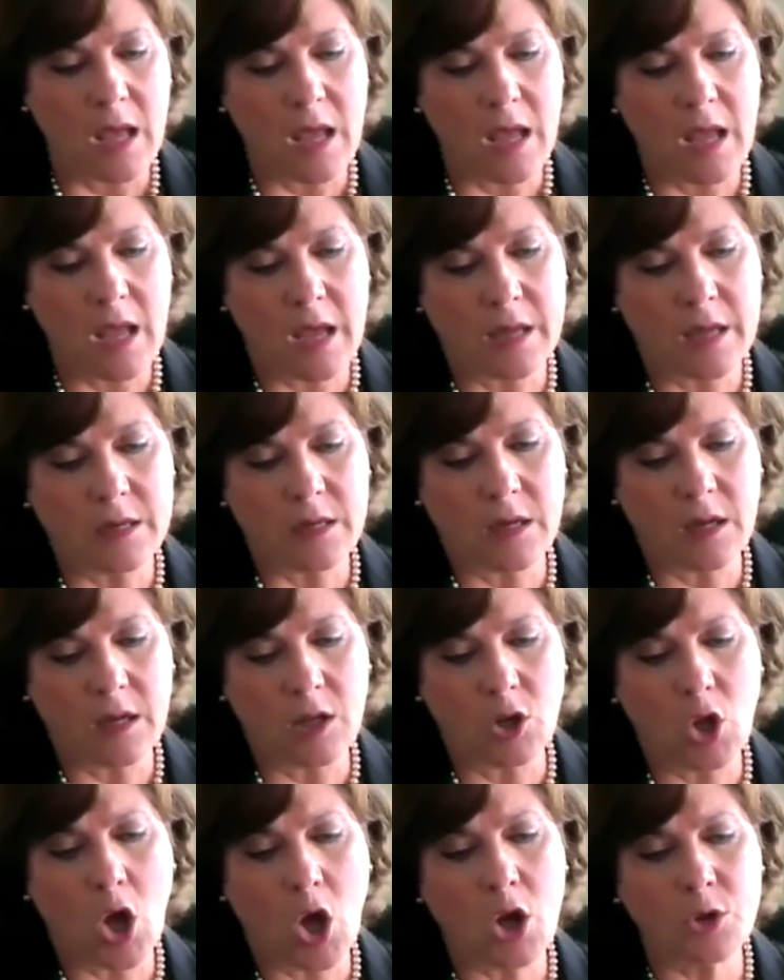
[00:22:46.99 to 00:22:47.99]
And
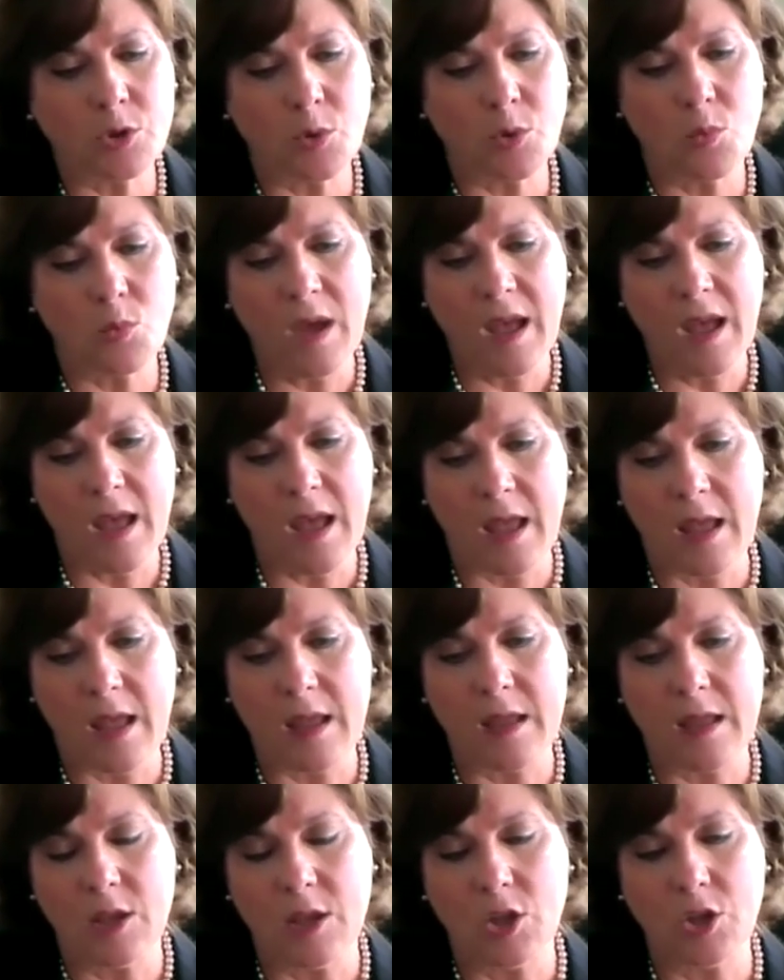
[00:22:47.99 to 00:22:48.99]
along the
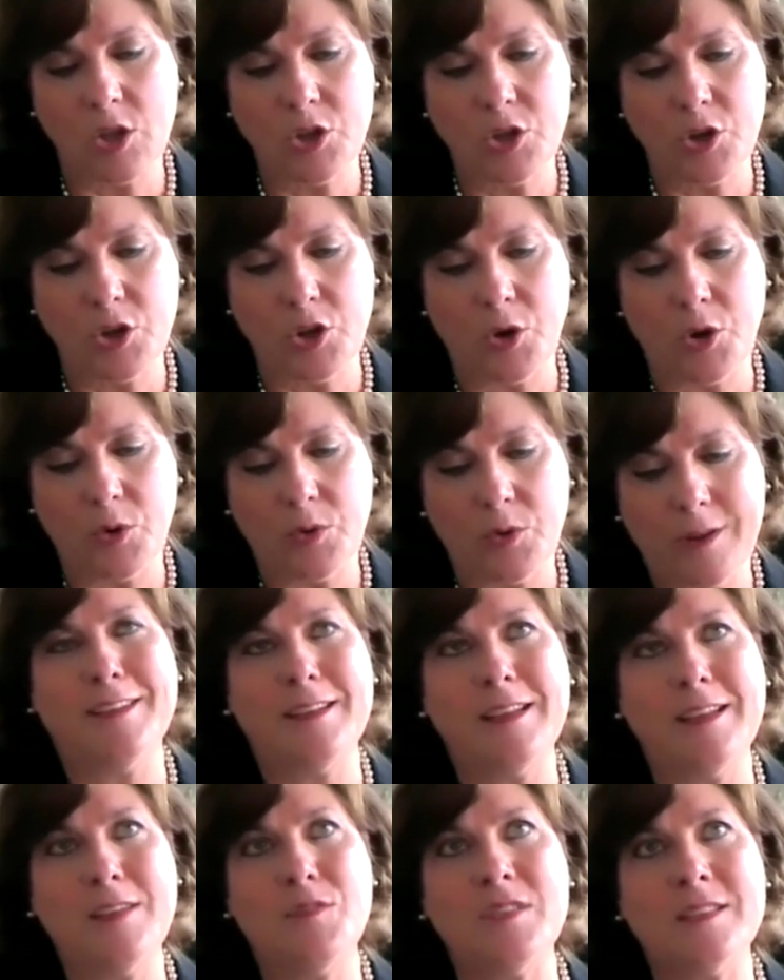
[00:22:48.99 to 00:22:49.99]
way,
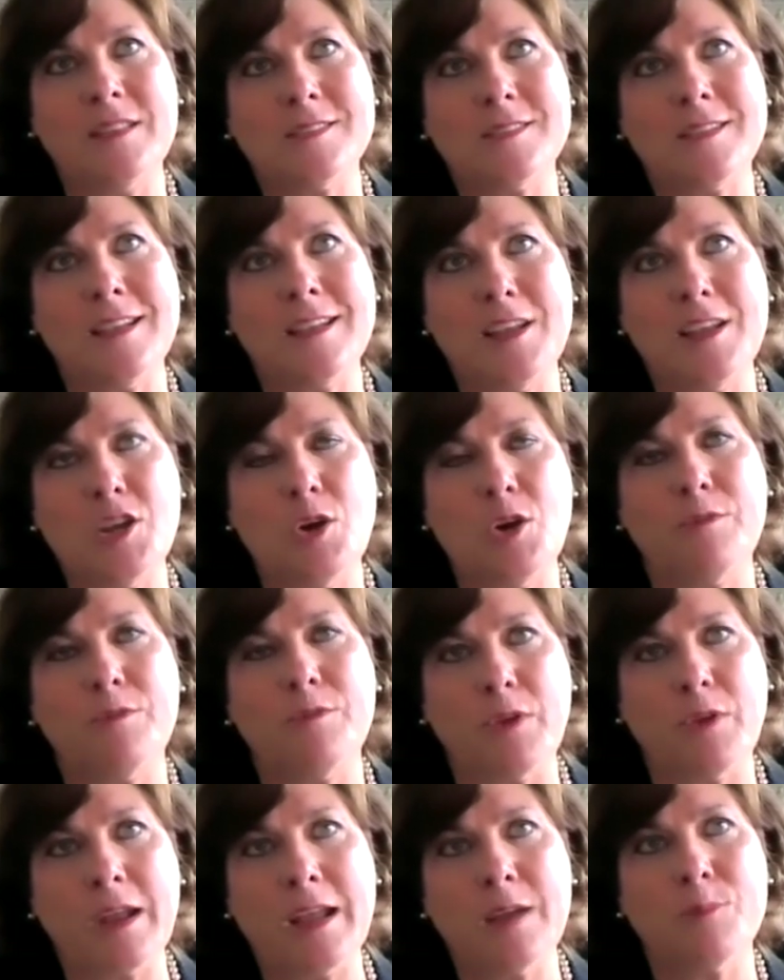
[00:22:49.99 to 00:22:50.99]
even the CEO
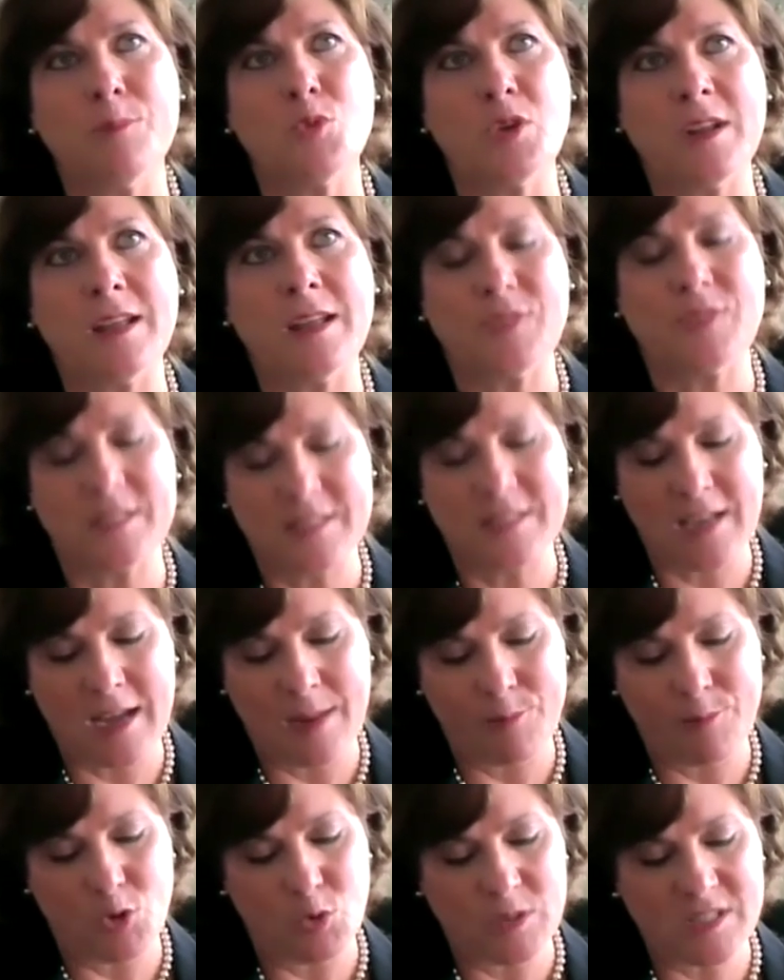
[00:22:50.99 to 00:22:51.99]
for Ameren at the
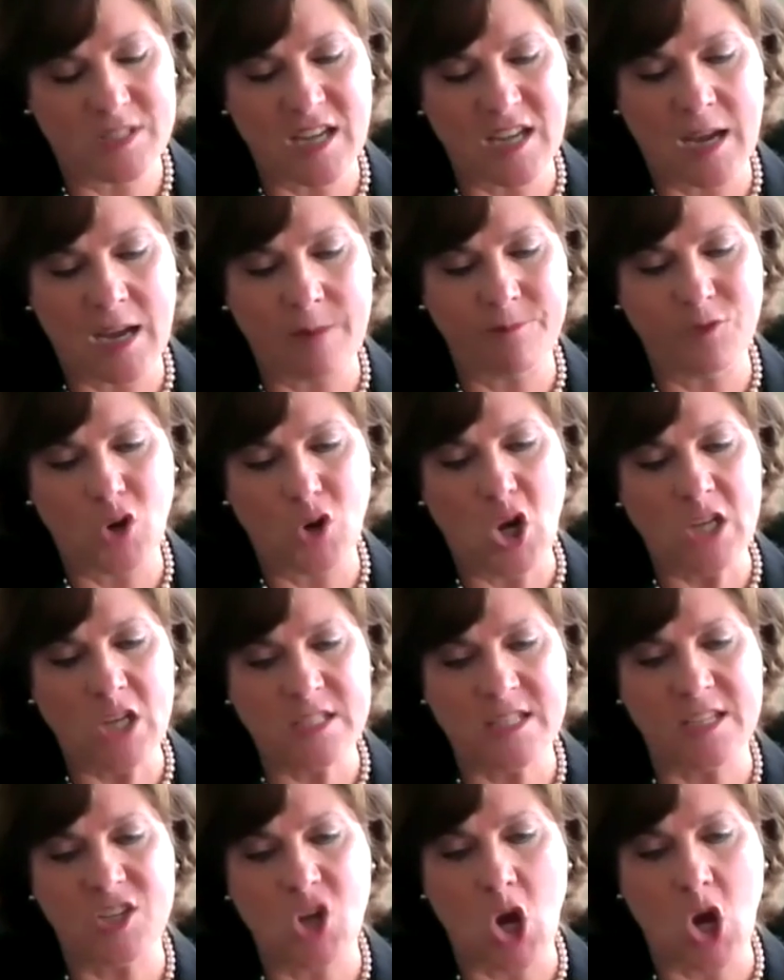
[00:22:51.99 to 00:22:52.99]
time, who was Tom
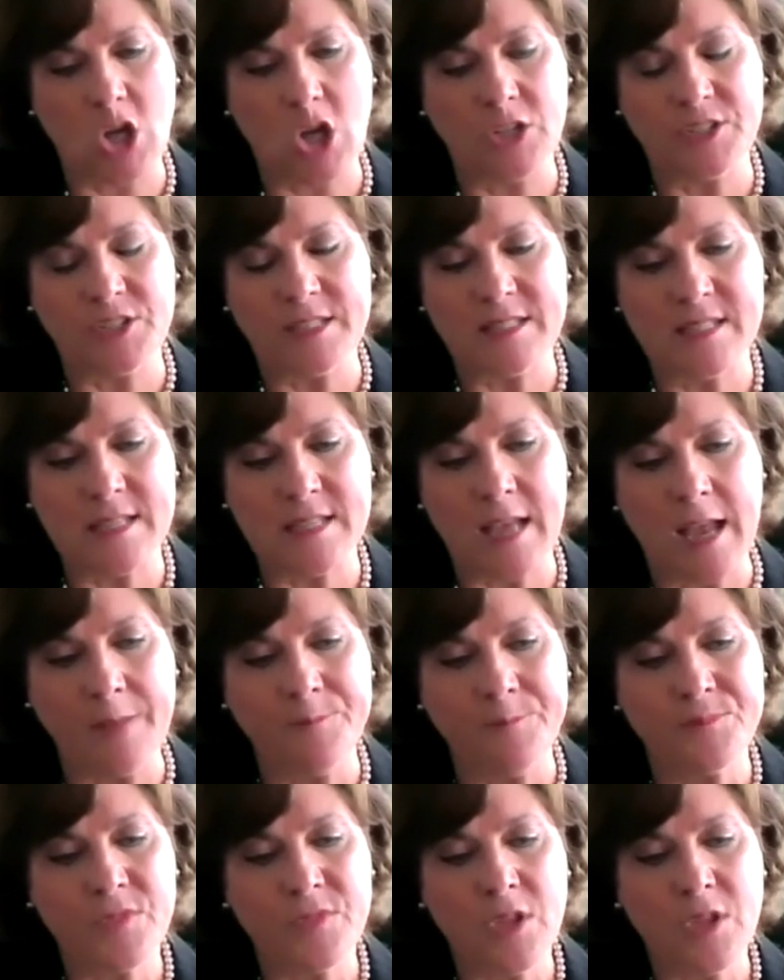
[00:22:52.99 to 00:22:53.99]
Voss, had called and said,
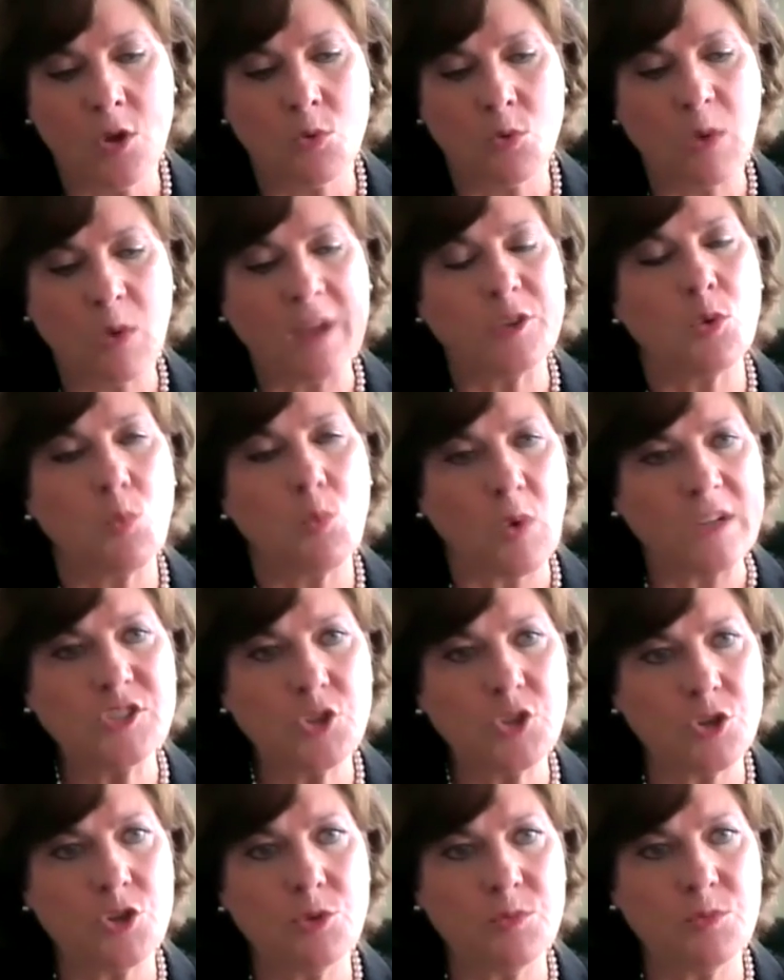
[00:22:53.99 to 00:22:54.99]
Rhonda, what
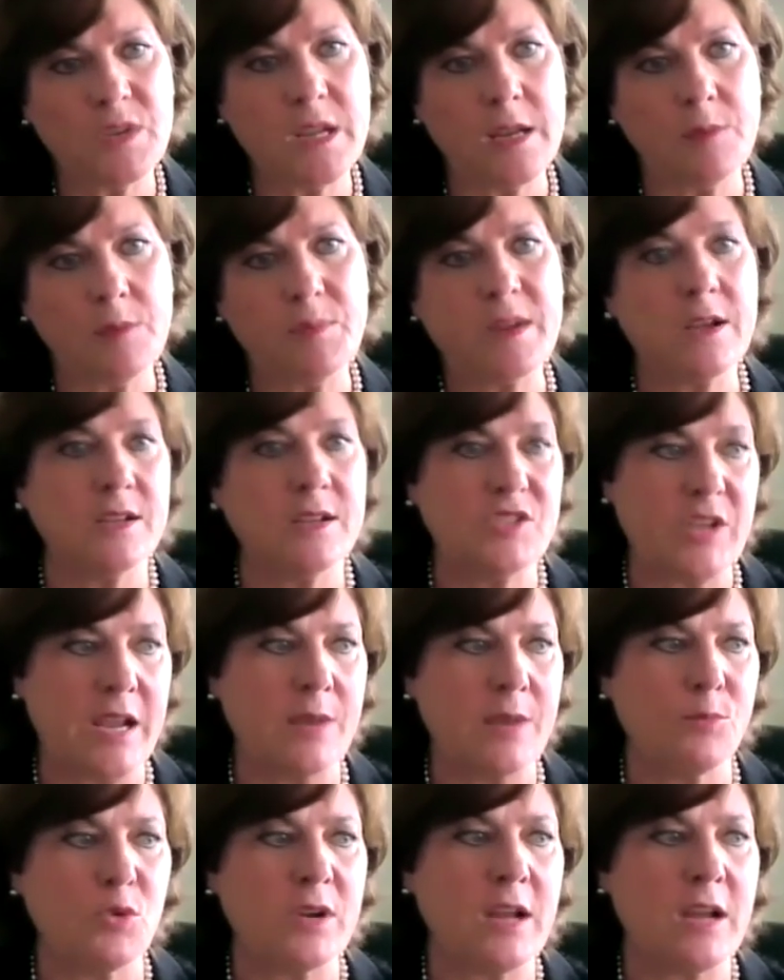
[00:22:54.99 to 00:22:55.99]
do you need? Because
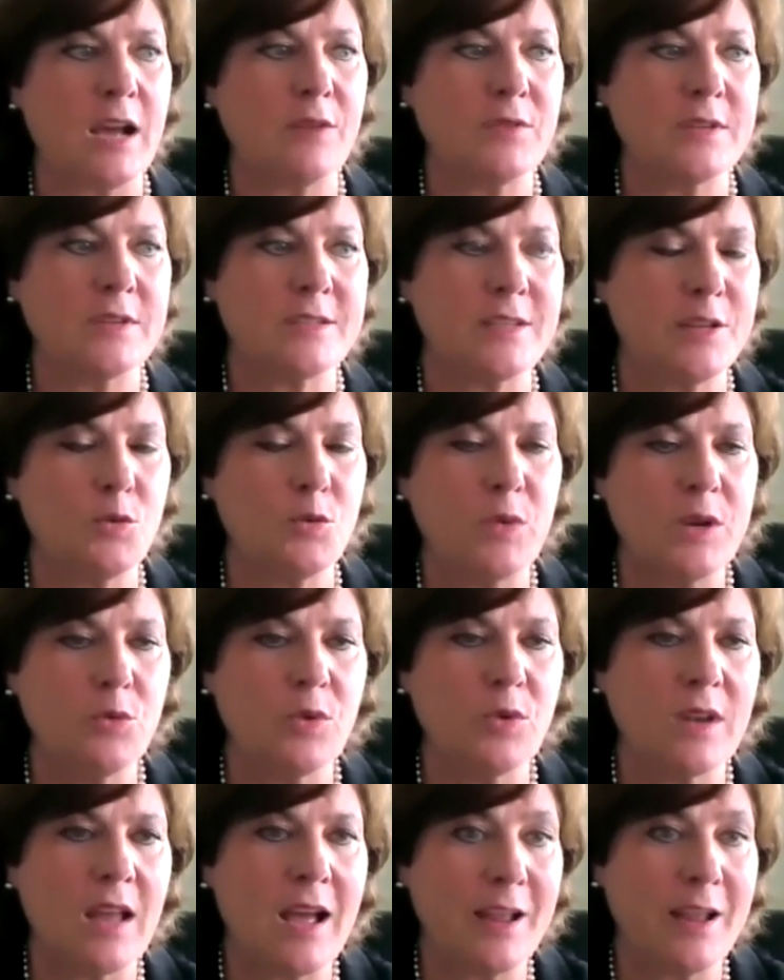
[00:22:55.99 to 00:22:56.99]
Ameren, obviously, we
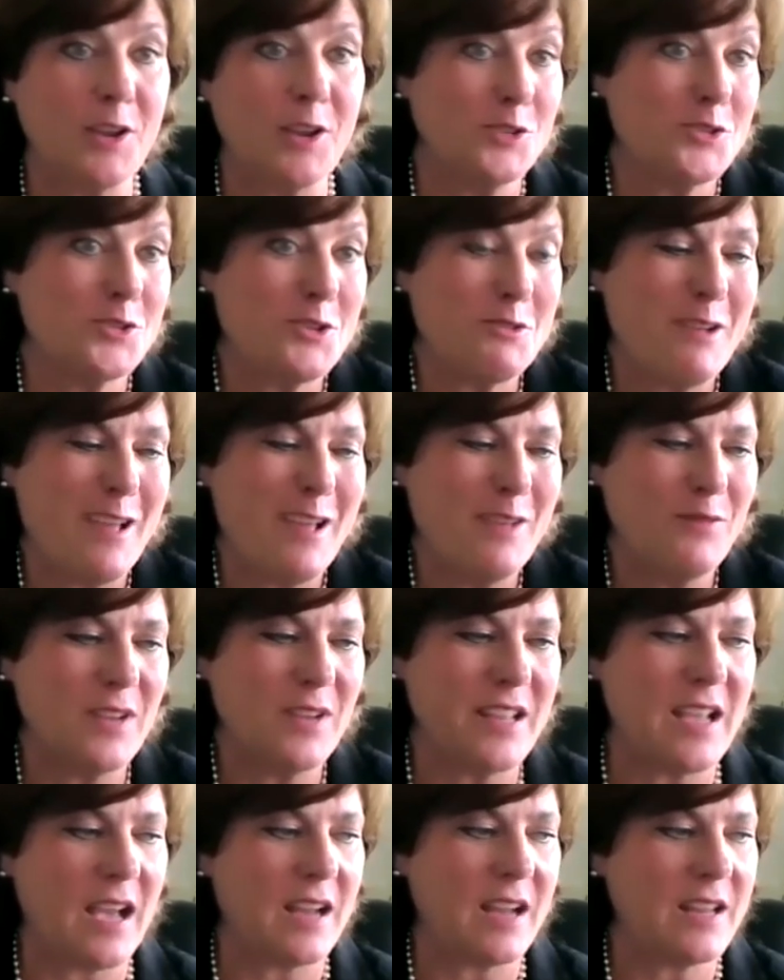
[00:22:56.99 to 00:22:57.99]
rely on so
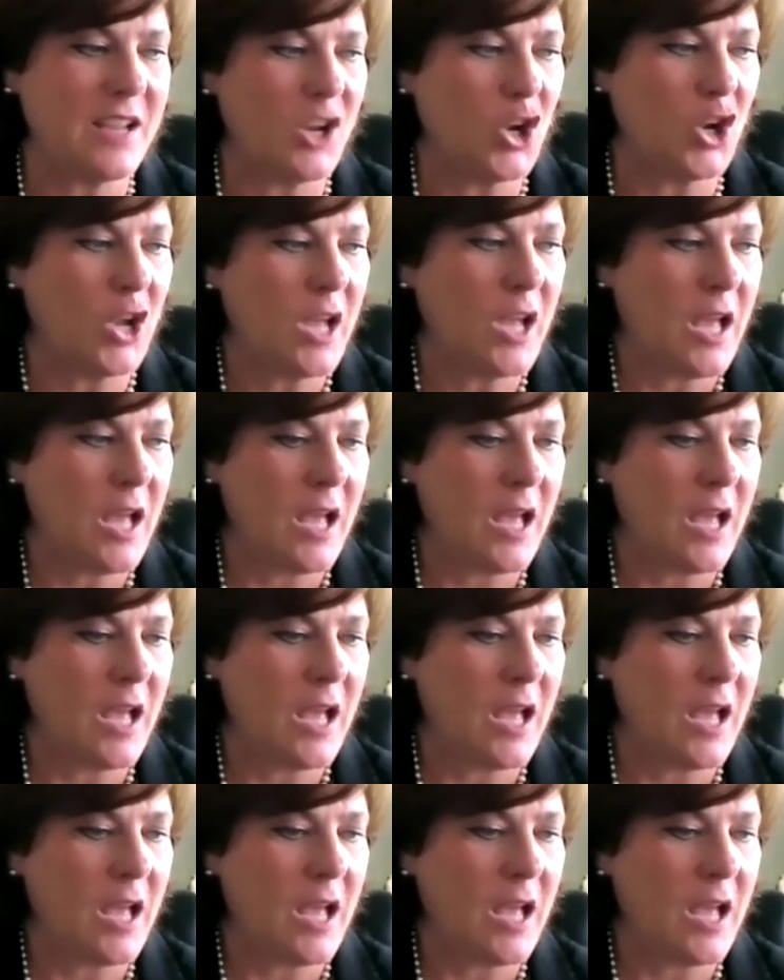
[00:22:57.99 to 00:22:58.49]
heavily out here.